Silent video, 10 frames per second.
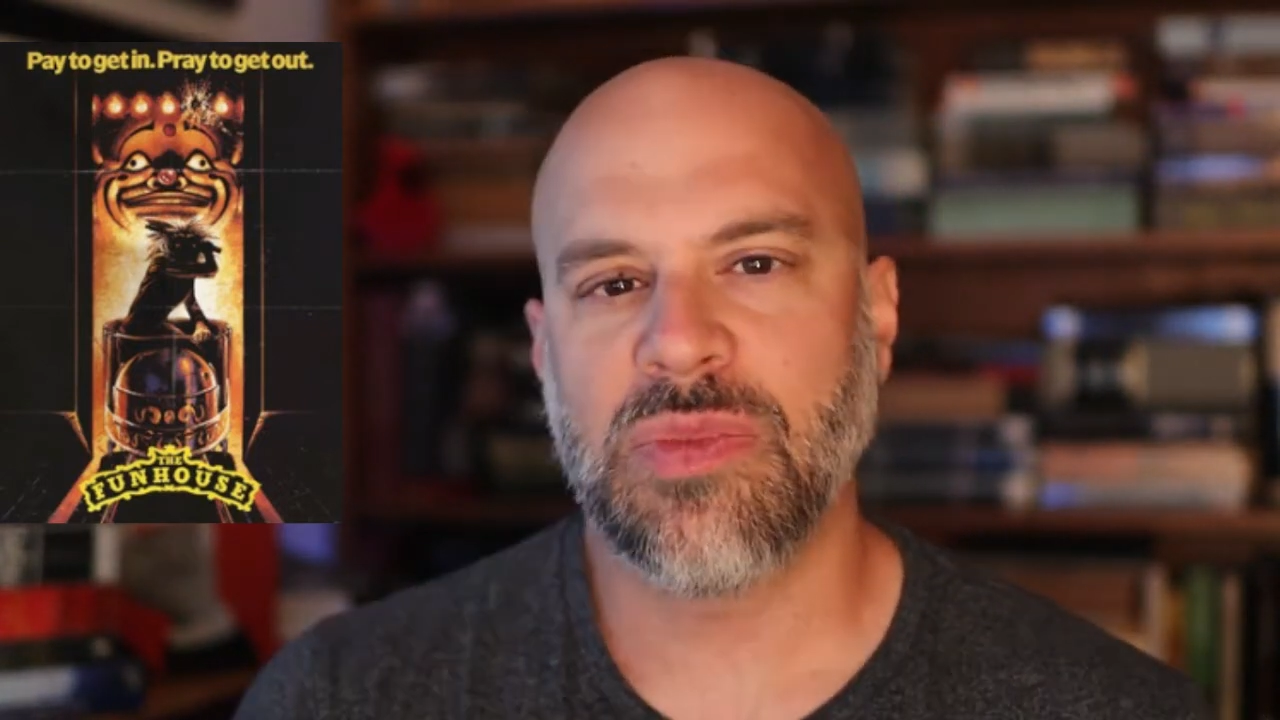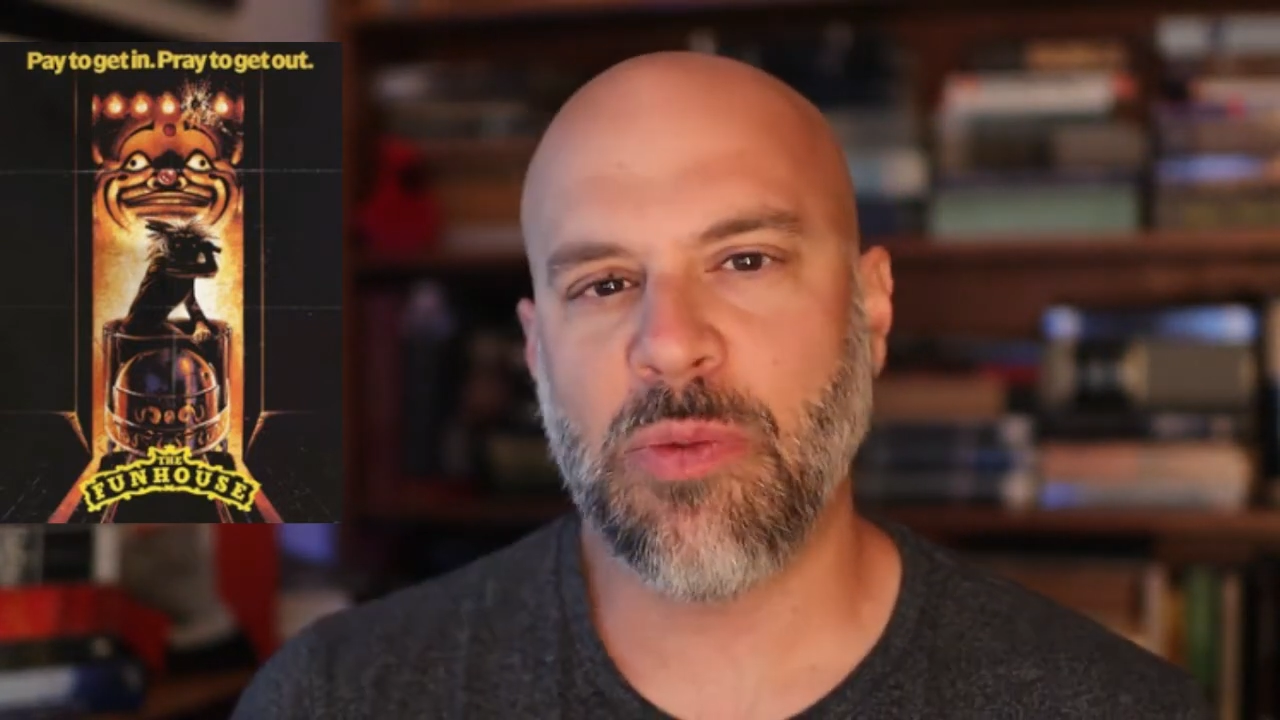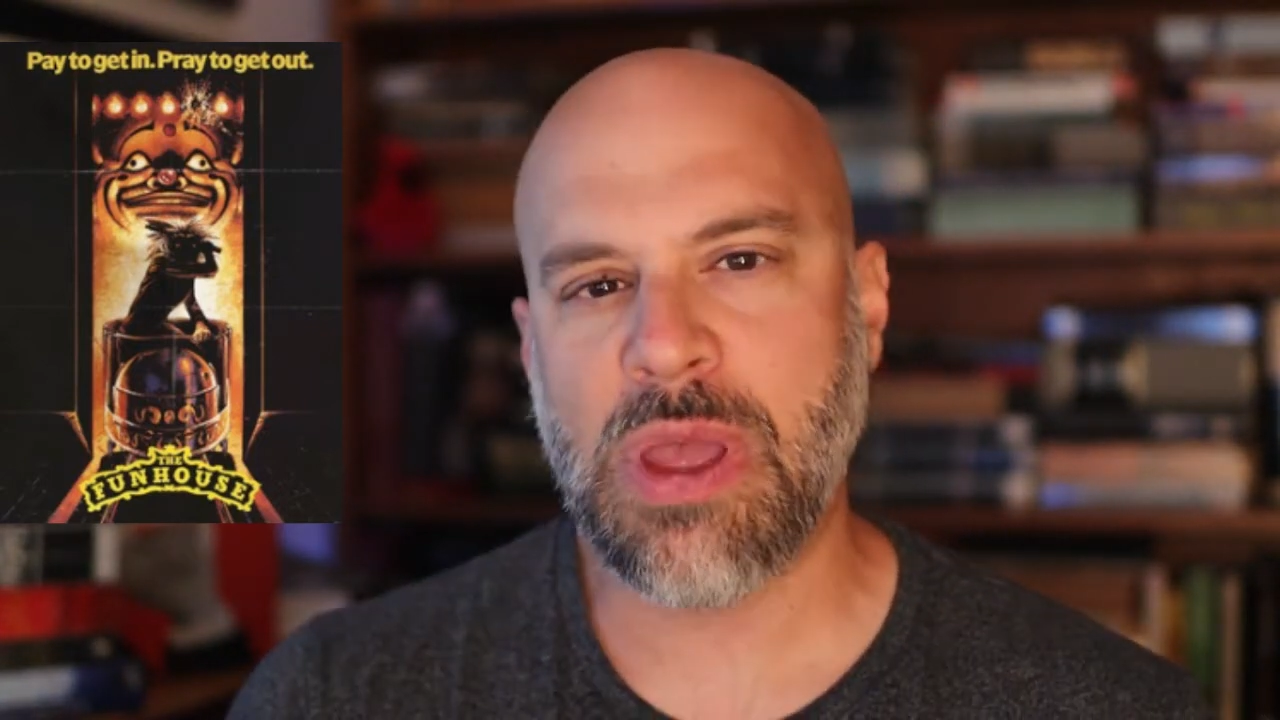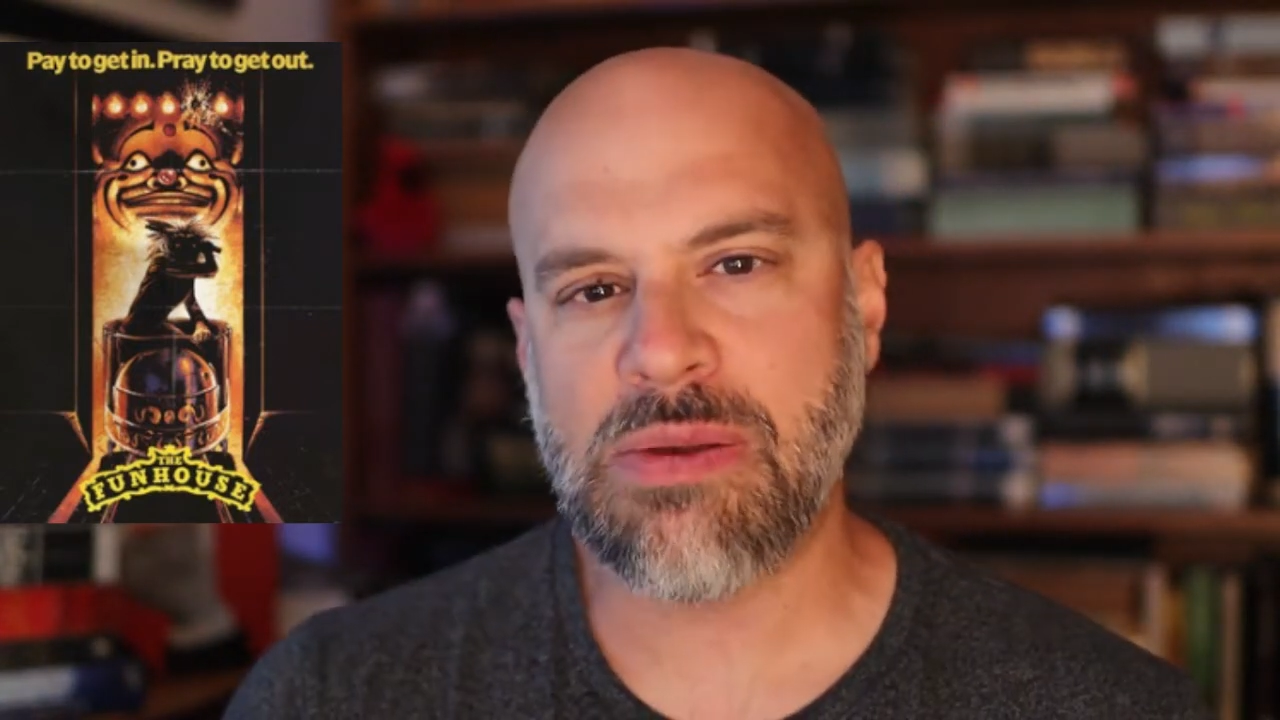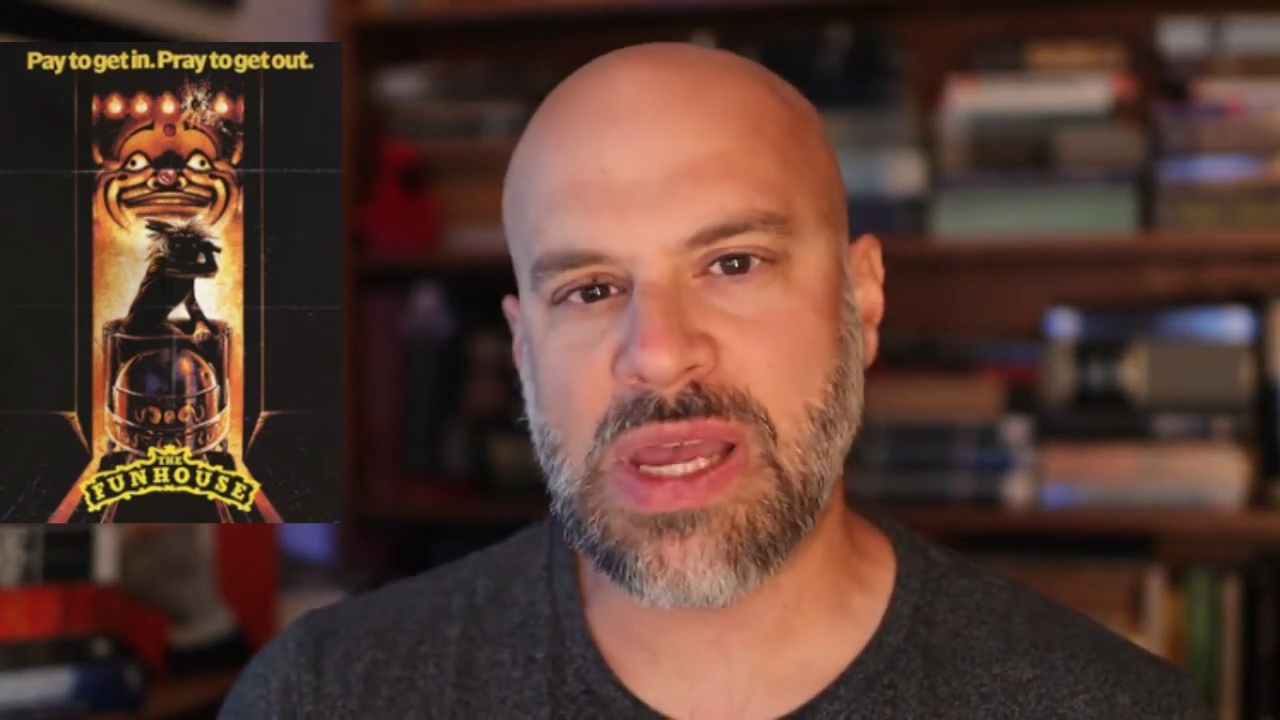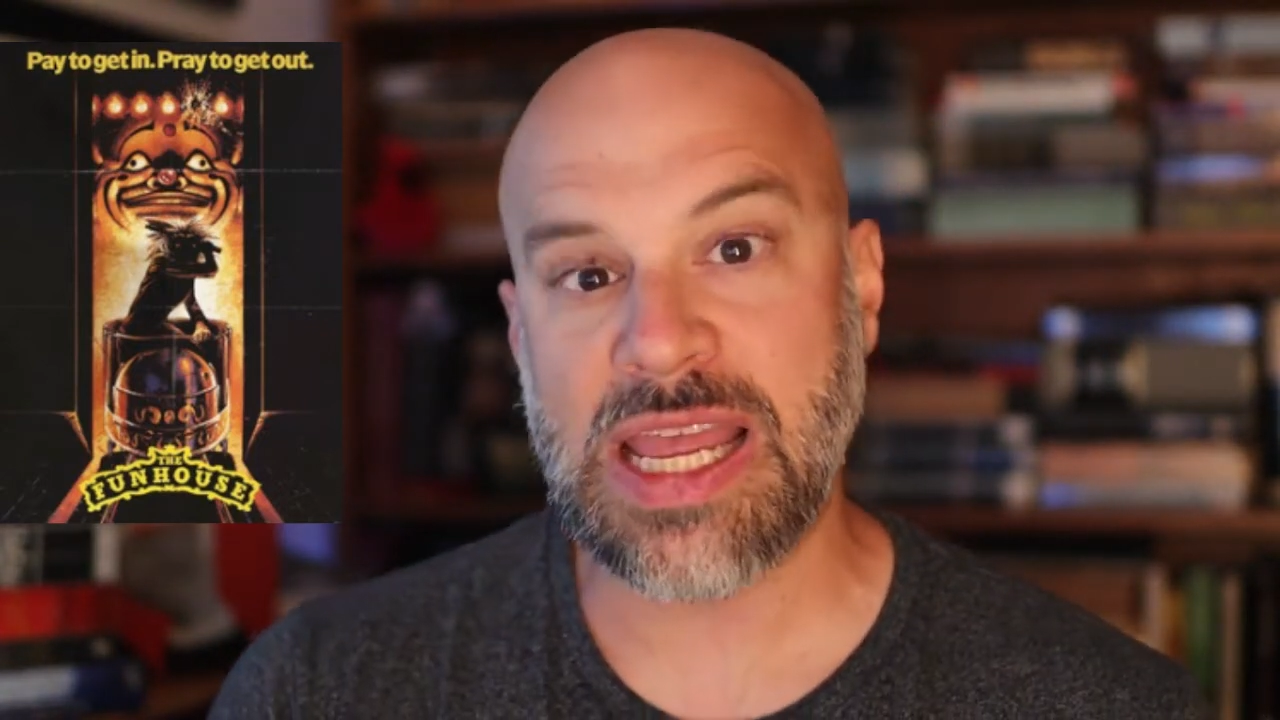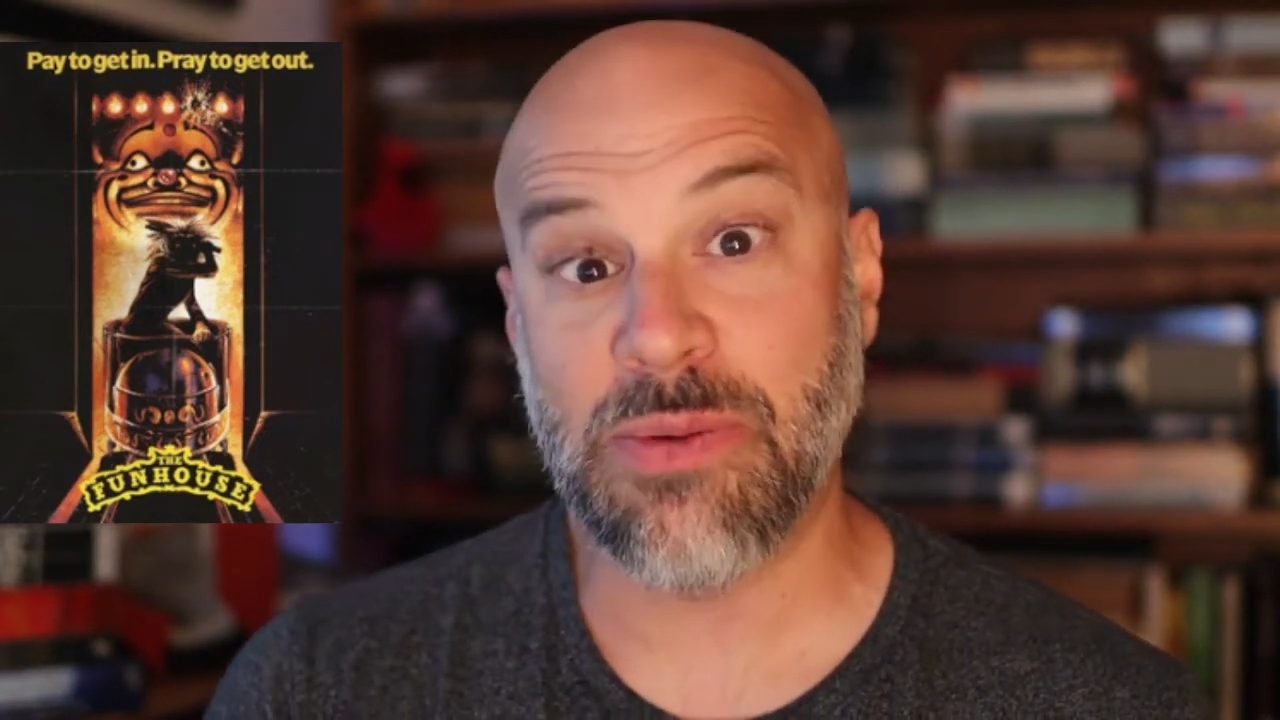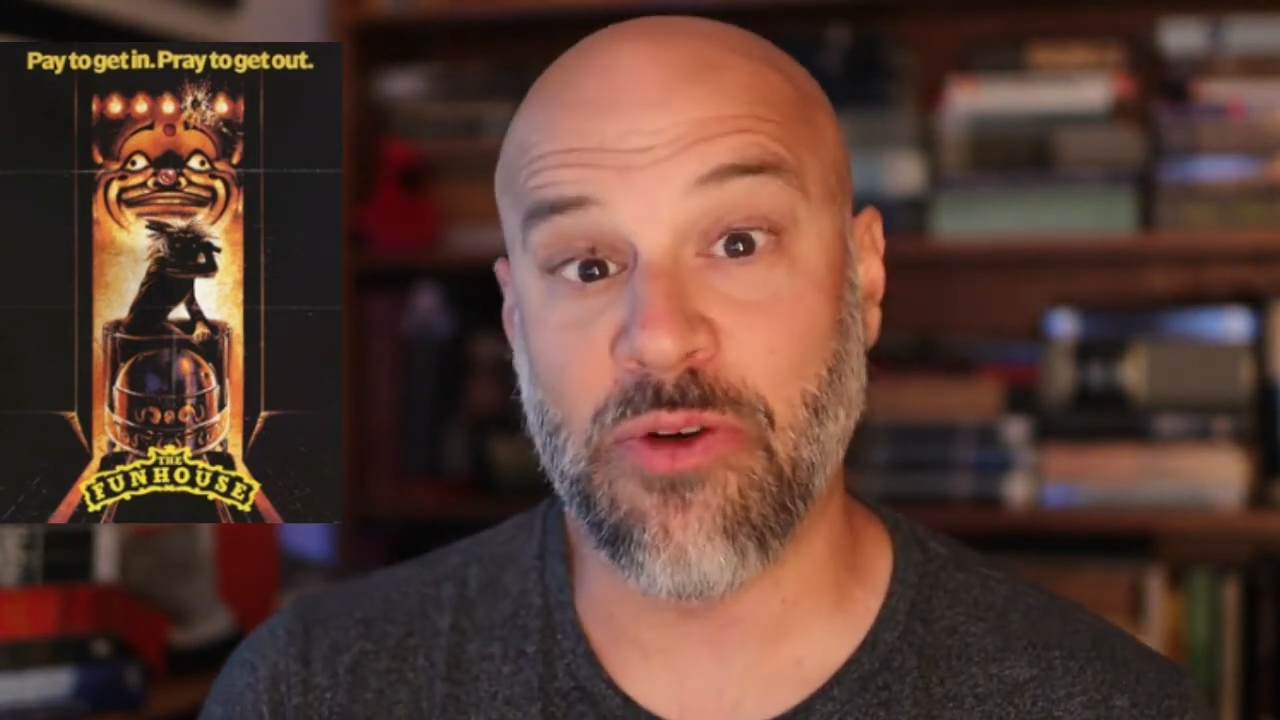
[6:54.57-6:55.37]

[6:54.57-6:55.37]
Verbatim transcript: Now, maybe I am